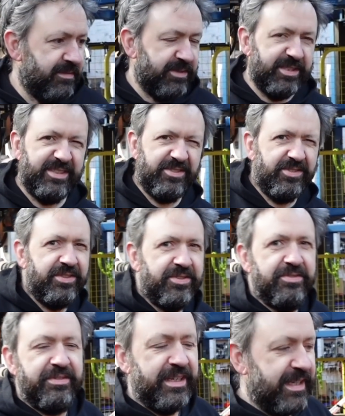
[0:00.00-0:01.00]
Which is
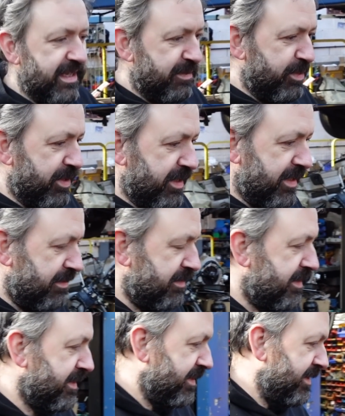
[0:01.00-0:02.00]
unusual really, but you know.
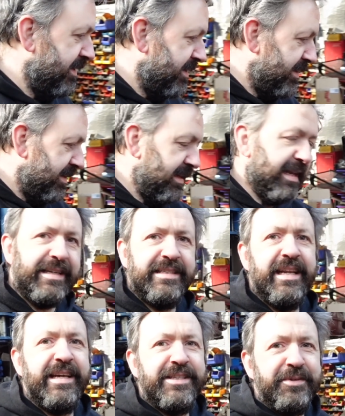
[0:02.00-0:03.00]

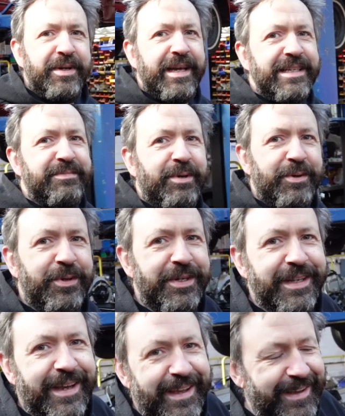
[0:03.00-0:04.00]
Late till late's my
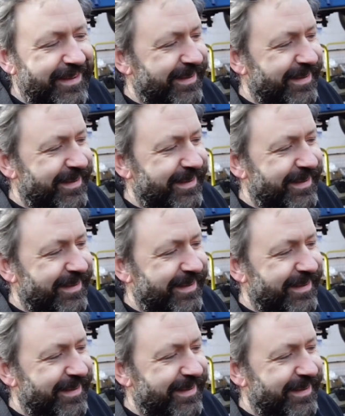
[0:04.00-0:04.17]
work day.